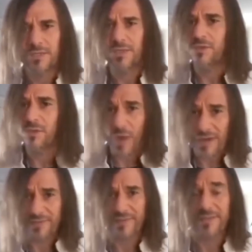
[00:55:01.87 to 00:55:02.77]
you'll
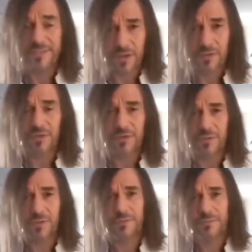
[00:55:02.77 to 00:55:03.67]
do anything to hold
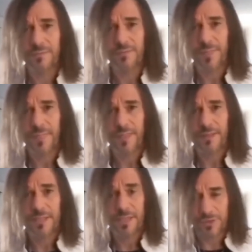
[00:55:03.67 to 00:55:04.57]
on to it.
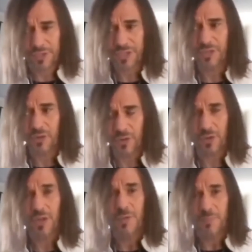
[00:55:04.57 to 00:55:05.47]
Christian
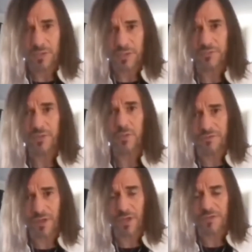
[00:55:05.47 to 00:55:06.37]
or not, most of
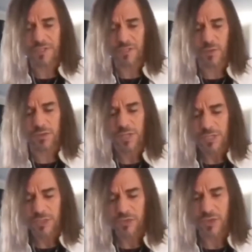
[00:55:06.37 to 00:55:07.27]
you will follow this
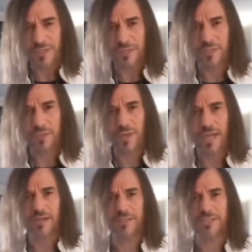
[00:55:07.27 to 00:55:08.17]
world straight to the
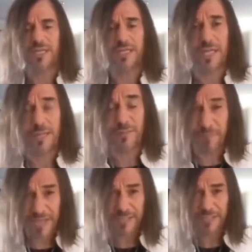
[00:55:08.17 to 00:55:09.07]
slaughterhouse in the
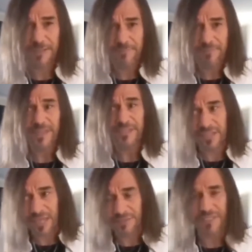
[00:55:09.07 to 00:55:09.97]
name of peace,
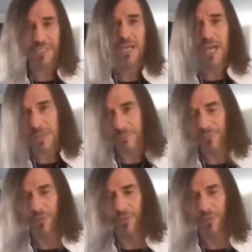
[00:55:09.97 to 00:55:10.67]
safety, and